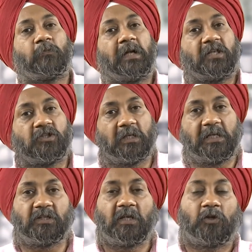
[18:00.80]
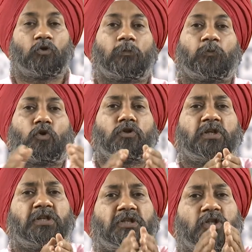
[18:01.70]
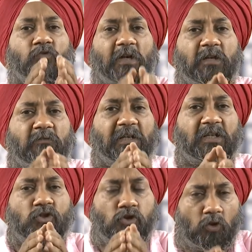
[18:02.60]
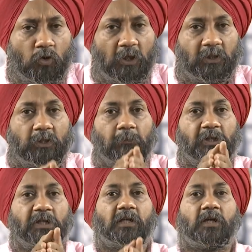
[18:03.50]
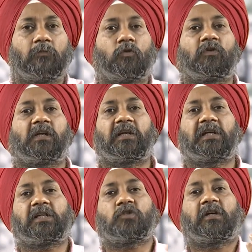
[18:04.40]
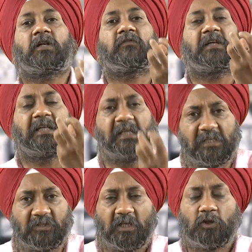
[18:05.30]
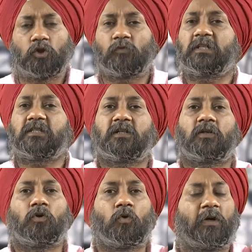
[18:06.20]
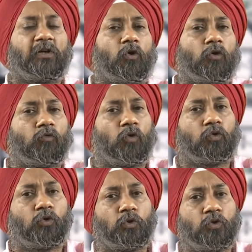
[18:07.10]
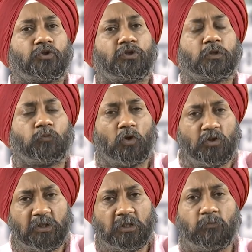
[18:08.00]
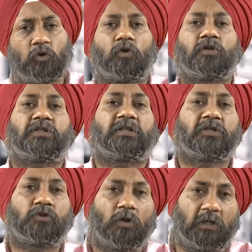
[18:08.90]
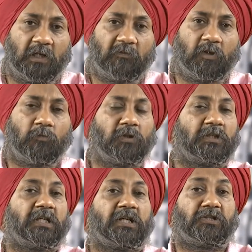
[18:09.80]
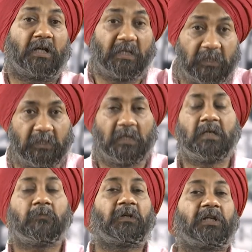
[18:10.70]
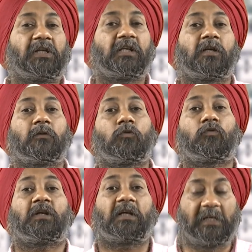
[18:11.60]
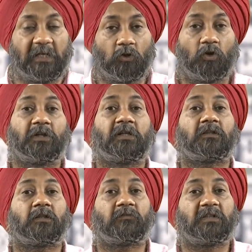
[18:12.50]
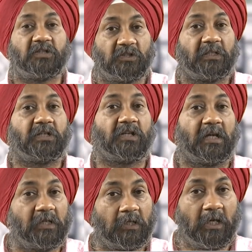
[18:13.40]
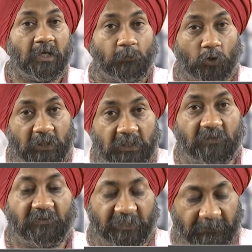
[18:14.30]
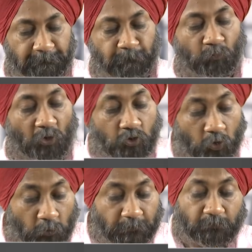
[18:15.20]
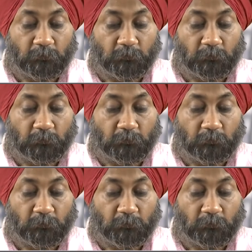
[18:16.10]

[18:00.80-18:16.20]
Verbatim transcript: batch size, your process is very very slow, the material removal rate is very very less. You will say no I do not want to use this process because it is not giving me the desired material removal rate or in other words the desired productivity. So,